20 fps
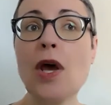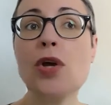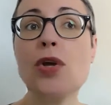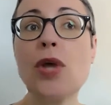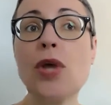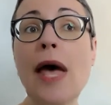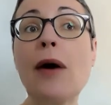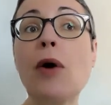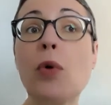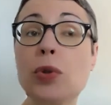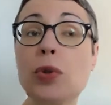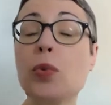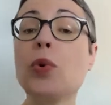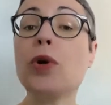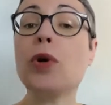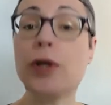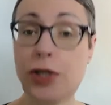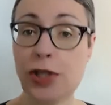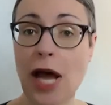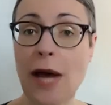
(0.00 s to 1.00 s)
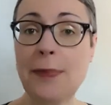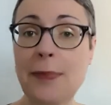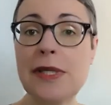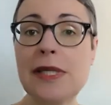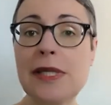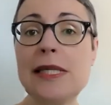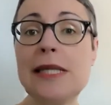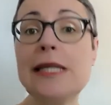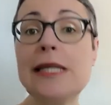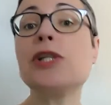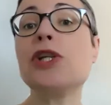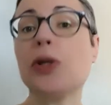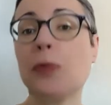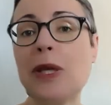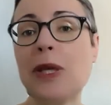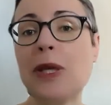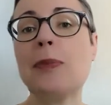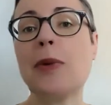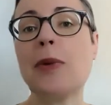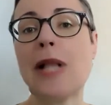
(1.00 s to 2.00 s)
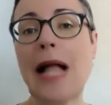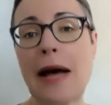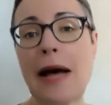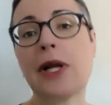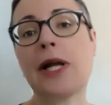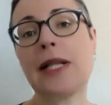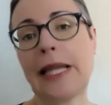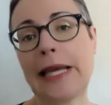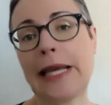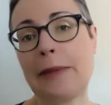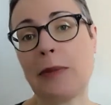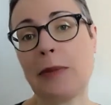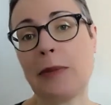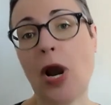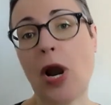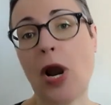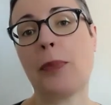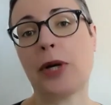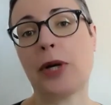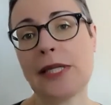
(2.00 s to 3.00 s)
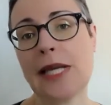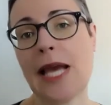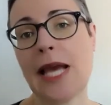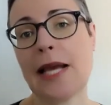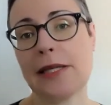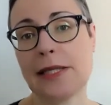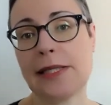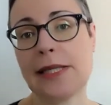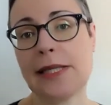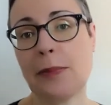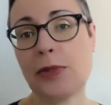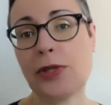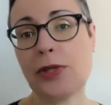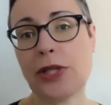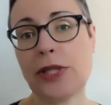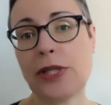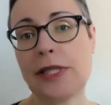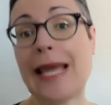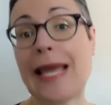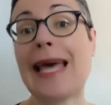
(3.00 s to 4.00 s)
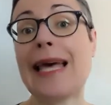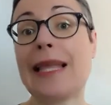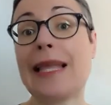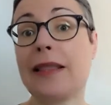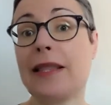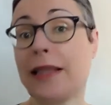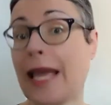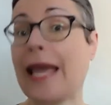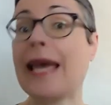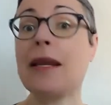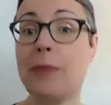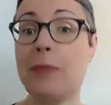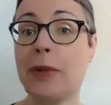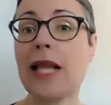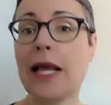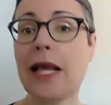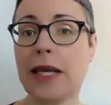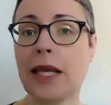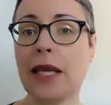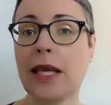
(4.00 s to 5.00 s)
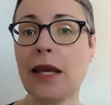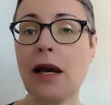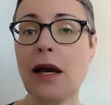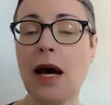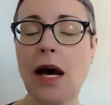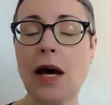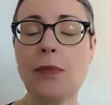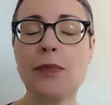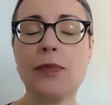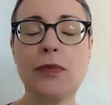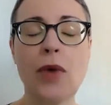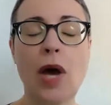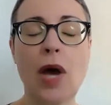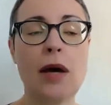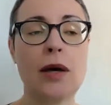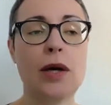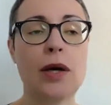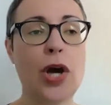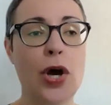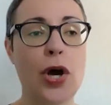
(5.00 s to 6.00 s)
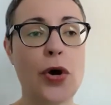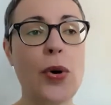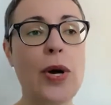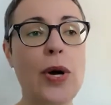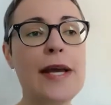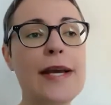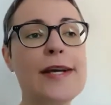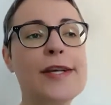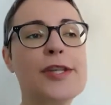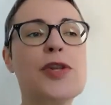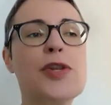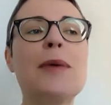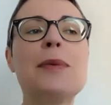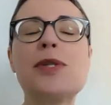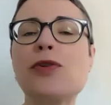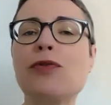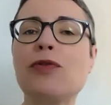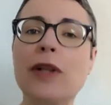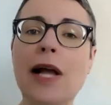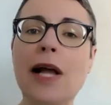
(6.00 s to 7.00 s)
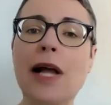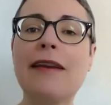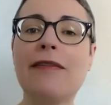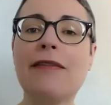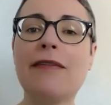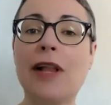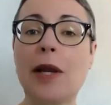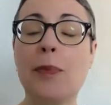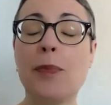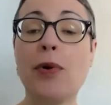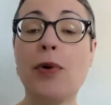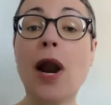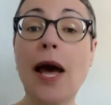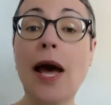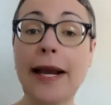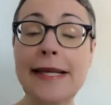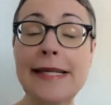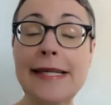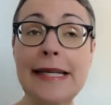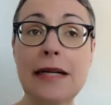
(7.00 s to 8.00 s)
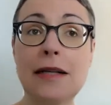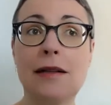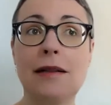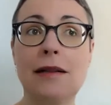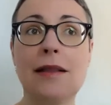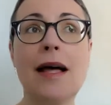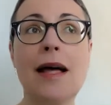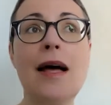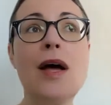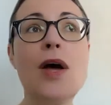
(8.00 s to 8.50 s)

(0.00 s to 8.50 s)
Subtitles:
hold workshops teaching people how to claim the property tax exemptions that they had been letting go. So that was a real kind of like practical